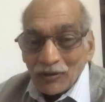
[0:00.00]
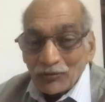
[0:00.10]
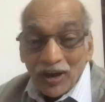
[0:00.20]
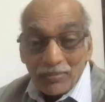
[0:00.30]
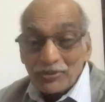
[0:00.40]

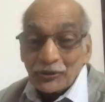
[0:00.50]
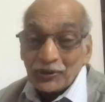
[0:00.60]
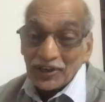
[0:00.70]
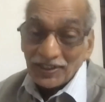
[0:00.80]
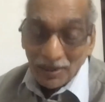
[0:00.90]

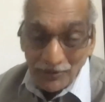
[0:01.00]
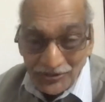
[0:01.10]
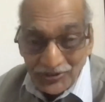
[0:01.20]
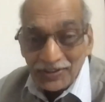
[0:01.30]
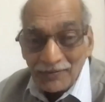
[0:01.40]
pharmaceutical
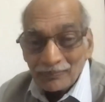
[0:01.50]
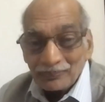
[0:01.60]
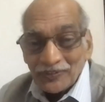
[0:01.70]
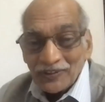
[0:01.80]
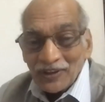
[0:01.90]
chemistry,
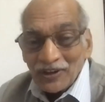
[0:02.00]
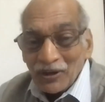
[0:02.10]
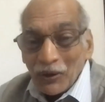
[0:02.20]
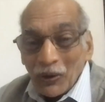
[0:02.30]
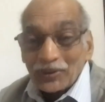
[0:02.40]

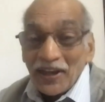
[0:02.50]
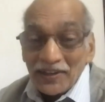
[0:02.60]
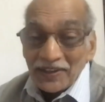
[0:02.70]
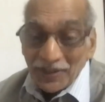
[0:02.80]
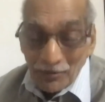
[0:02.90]

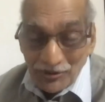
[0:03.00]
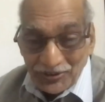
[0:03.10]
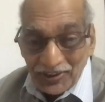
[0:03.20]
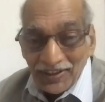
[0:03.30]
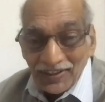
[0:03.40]
organic
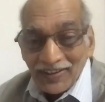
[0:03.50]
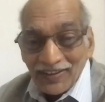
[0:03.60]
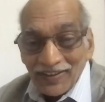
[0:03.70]
chemistry,